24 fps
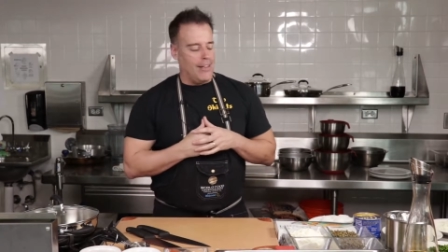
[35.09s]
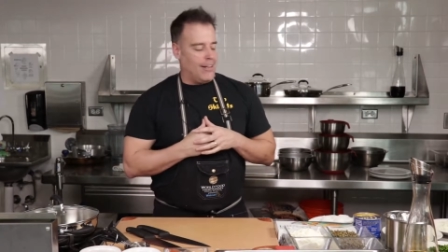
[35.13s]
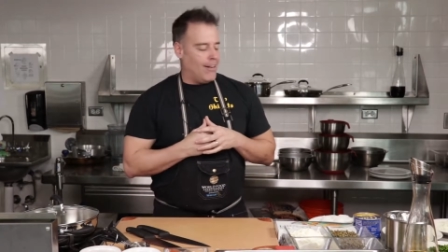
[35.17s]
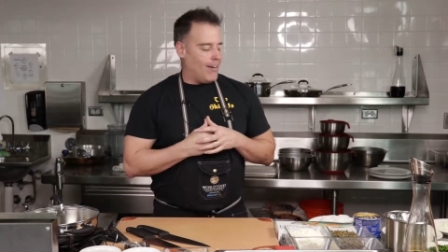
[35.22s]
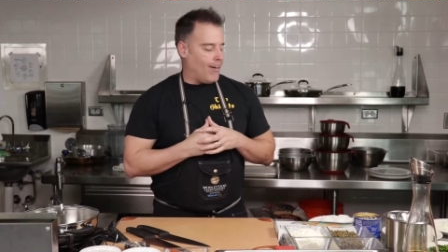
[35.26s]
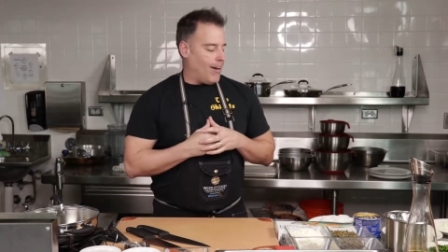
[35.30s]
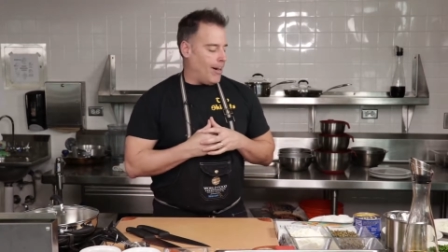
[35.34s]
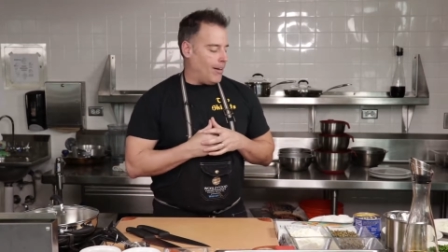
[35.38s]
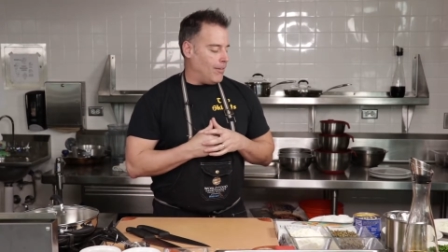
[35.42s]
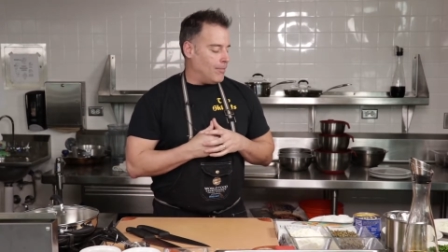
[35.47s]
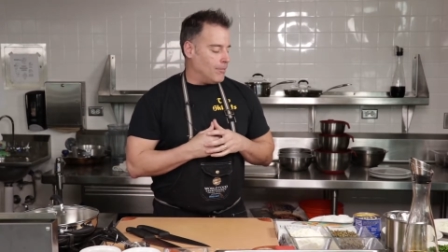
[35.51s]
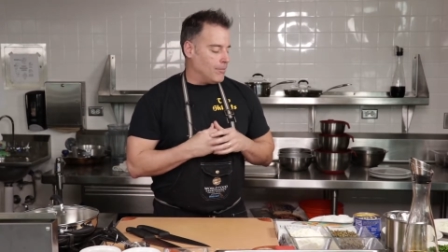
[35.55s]
All
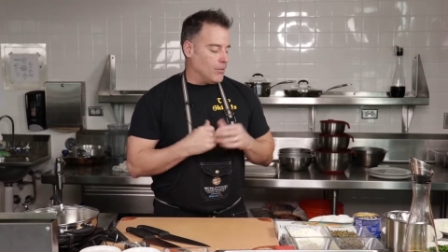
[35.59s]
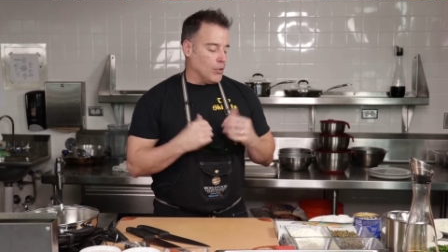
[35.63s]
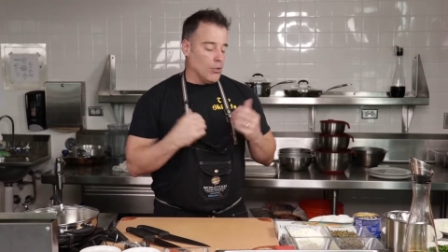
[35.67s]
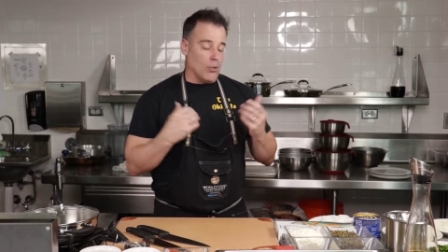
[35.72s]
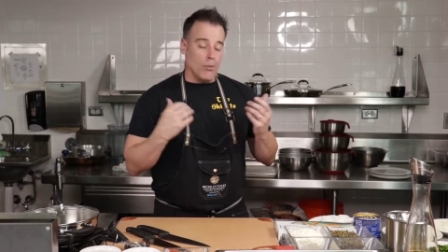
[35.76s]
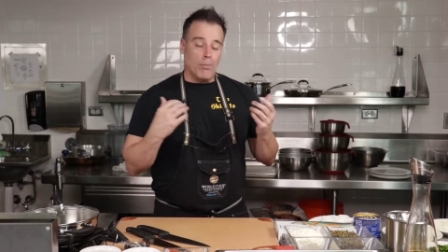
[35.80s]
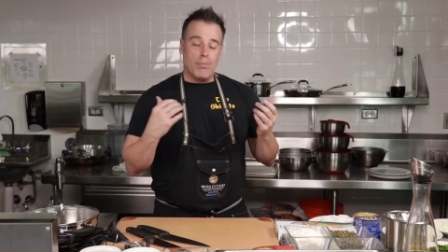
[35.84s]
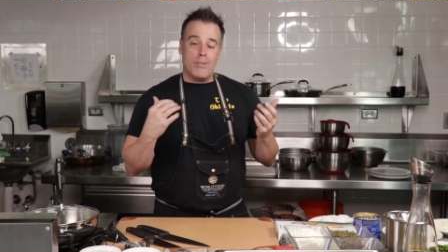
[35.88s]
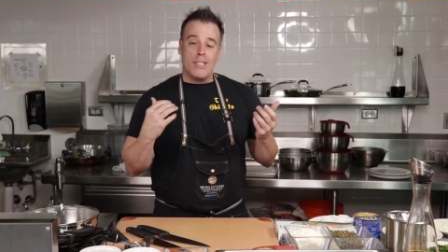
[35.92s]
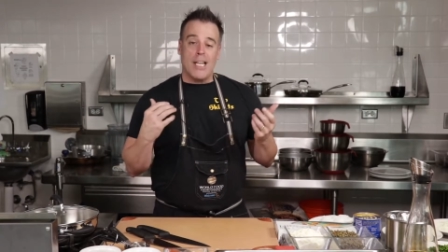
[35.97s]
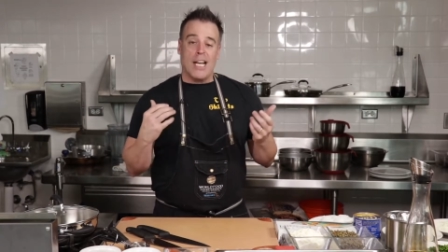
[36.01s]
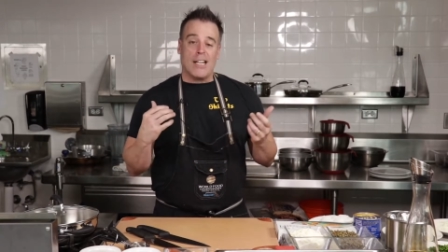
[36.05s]
right, little
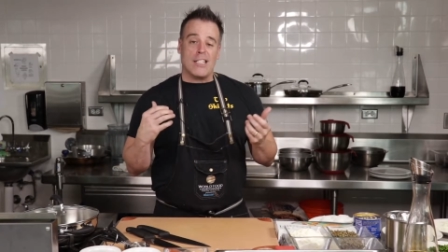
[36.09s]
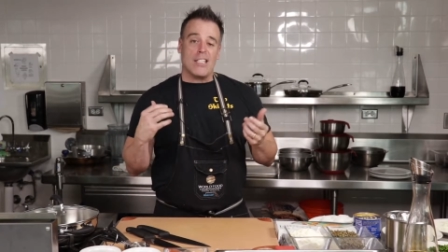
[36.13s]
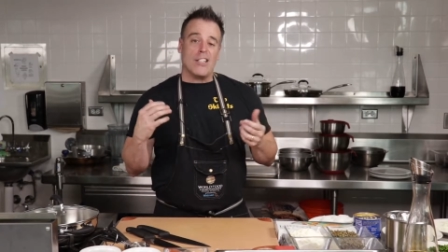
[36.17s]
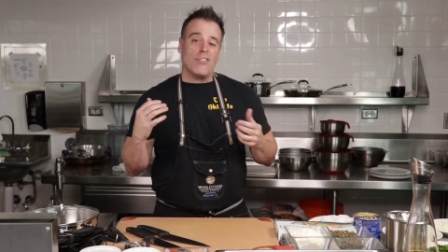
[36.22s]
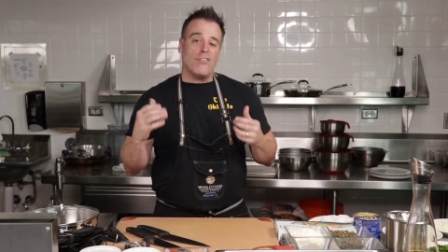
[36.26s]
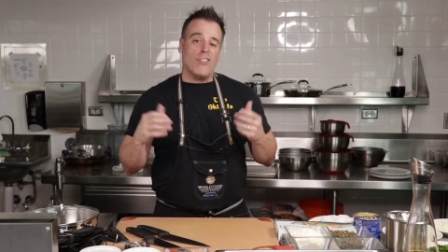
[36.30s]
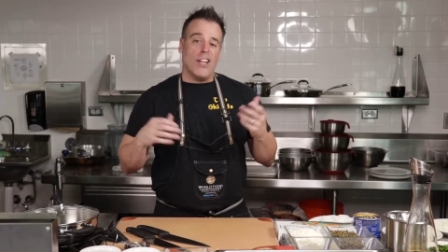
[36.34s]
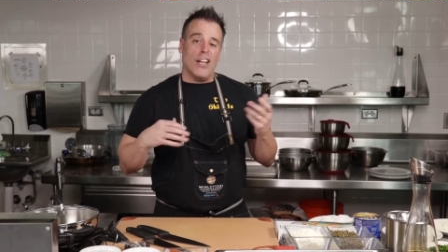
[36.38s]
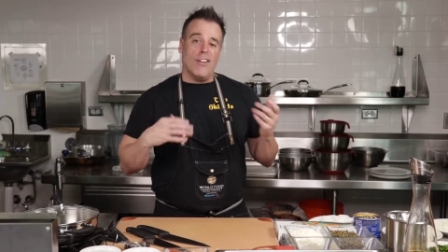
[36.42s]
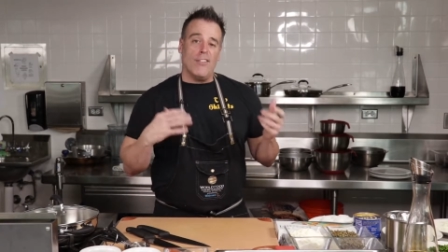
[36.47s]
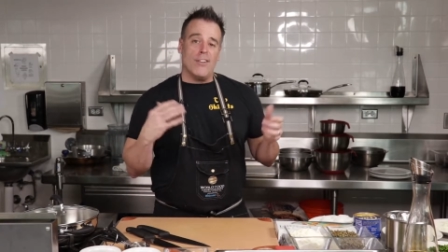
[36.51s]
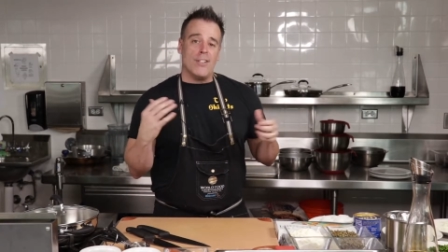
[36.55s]
Texas
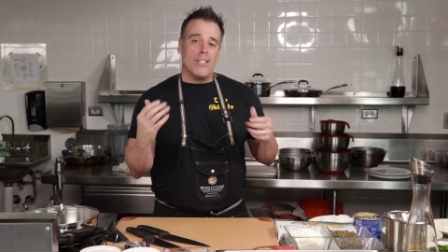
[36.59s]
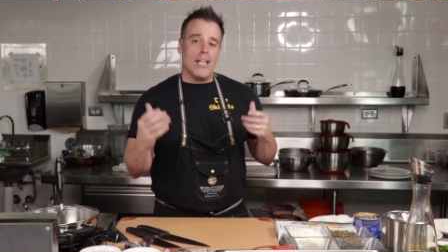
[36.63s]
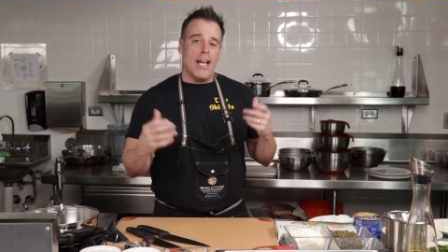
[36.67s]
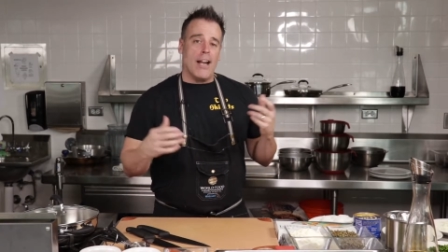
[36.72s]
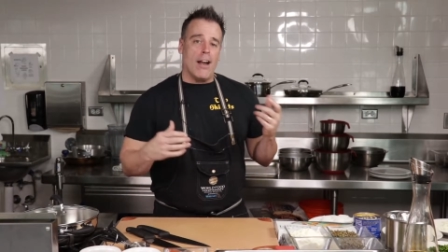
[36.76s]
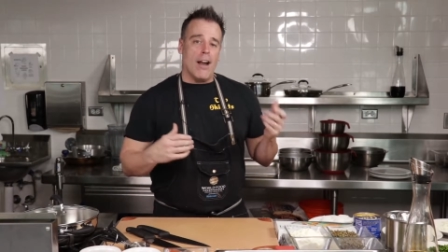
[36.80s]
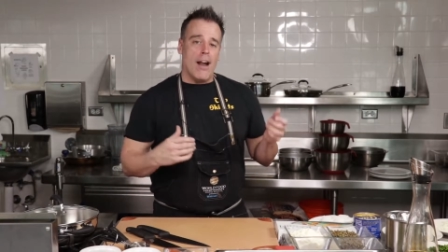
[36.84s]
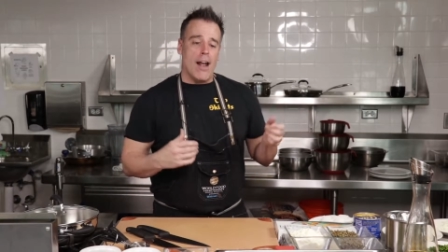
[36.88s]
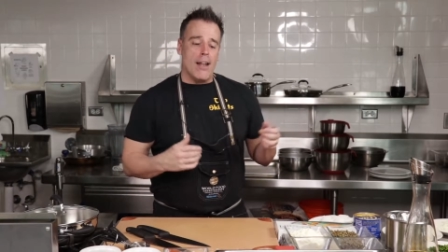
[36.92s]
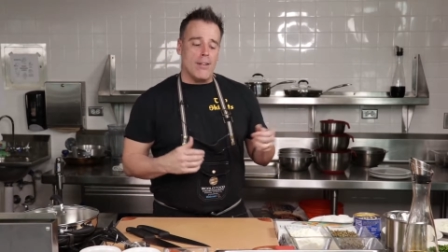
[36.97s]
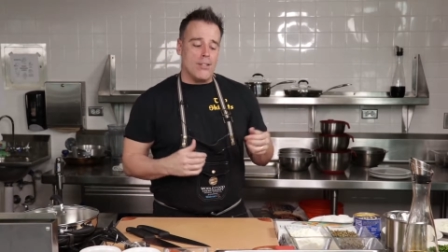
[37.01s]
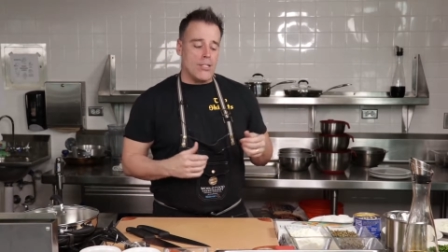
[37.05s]
flavors that
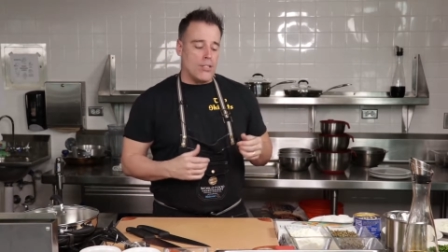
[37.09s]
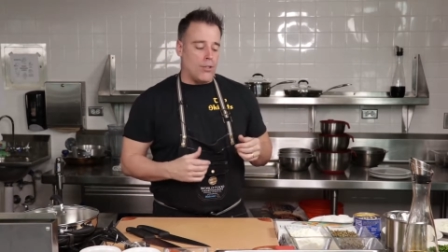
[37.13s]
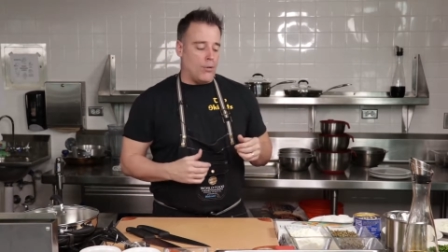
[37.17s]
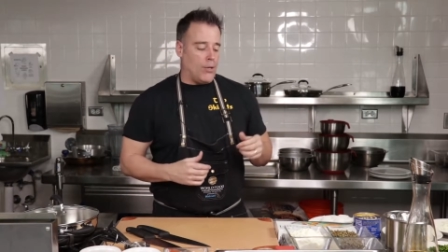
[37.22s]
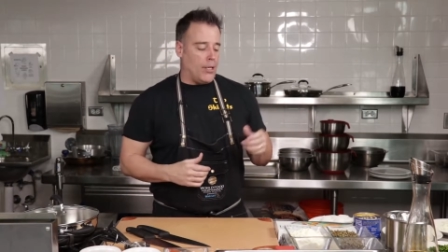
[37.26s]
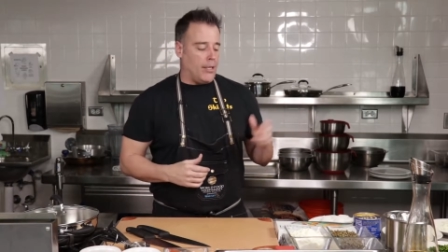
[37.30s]
I add to